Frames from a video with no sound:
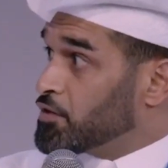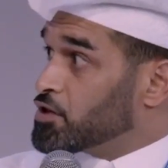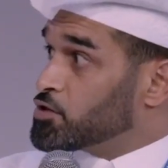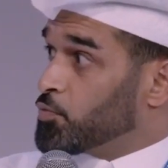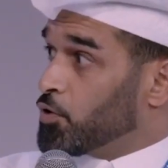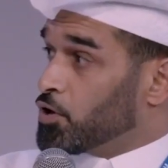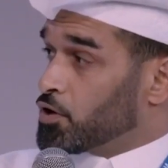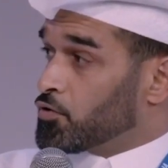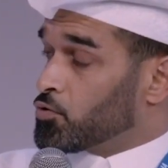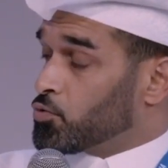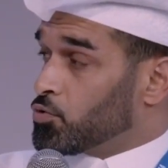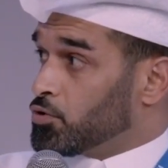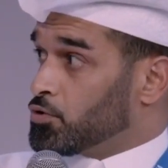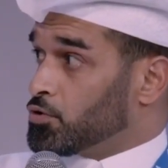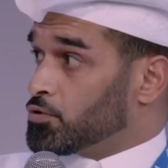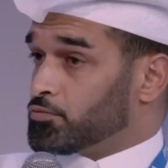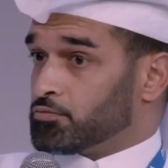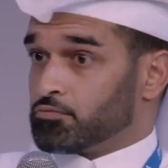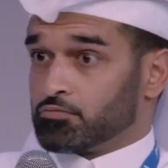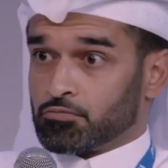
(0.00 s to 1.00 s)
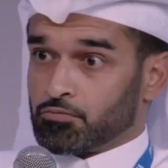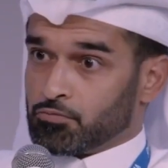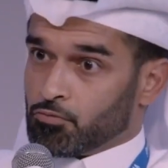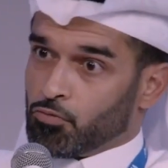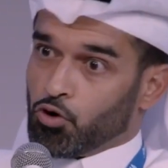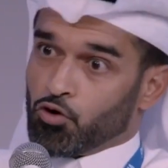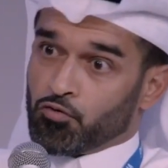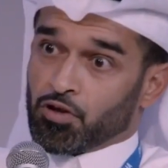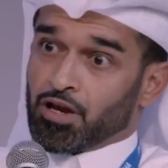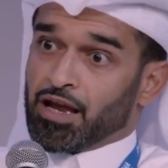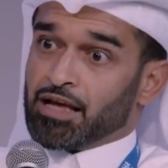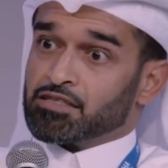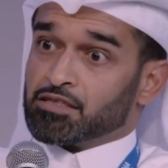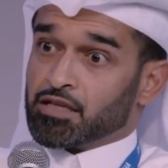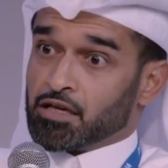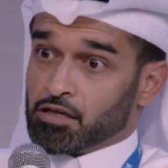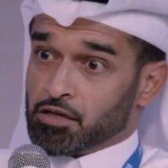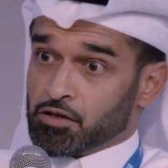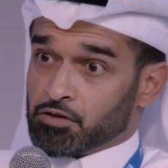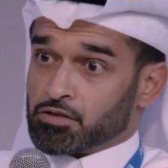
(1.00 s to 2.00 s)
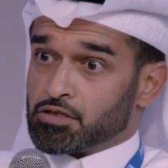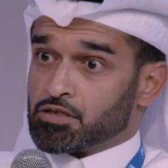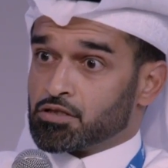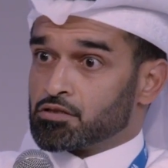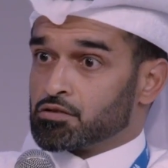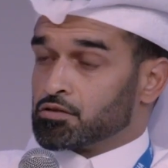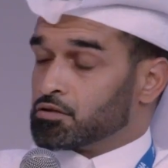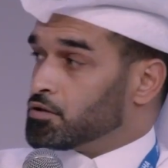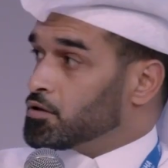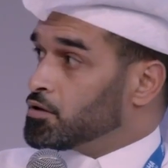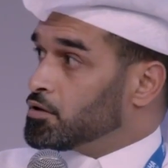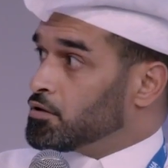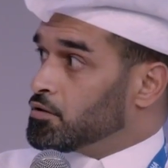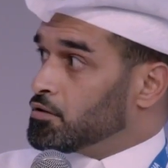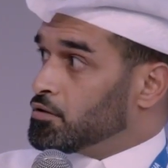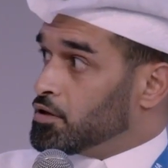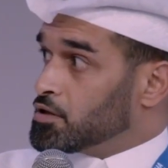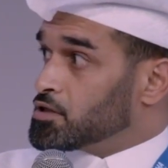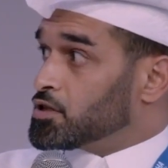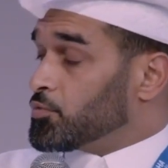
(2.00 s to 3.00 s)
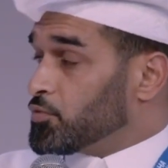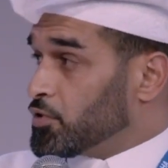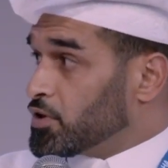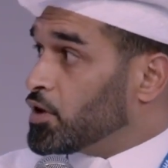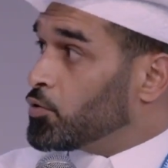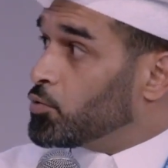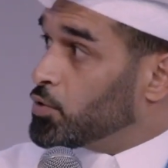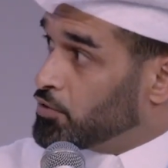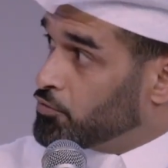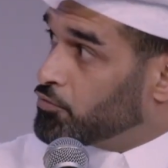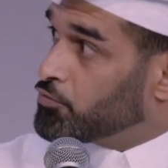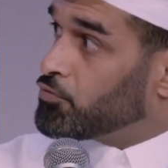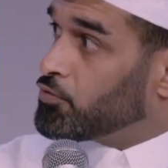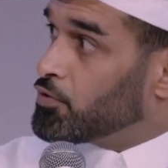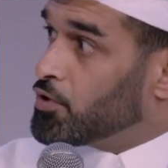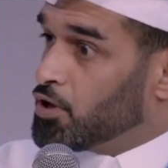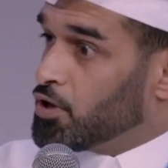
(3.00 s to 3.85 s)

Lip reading: in this part of the world over the last 10 years. It's something that we've